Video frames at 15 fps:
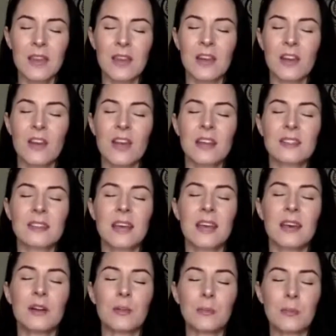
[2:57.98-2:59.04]
And then on your
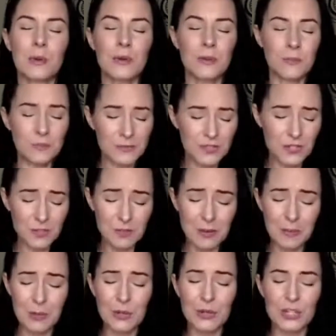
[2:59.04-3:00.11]
exhale,
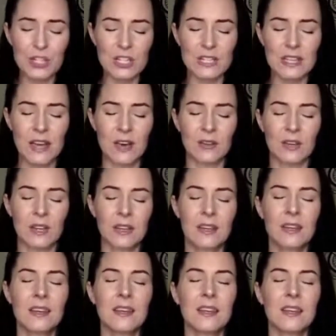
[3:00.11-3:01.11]
push it down